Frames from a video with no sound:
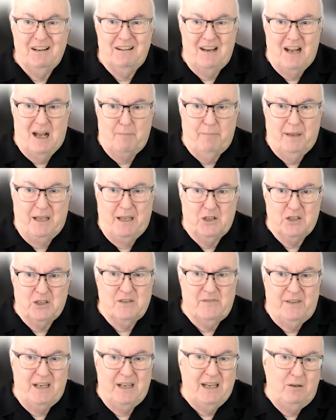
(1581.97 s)
not because
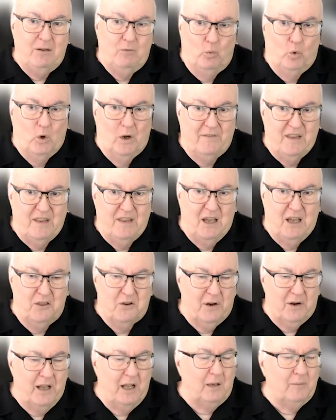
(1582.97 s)
of any one of the
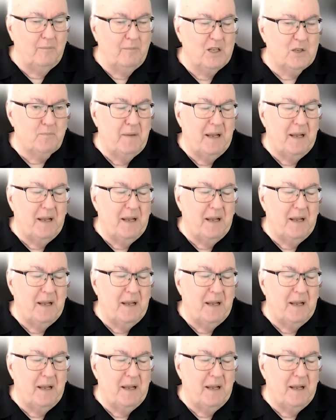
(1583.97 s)
other elements.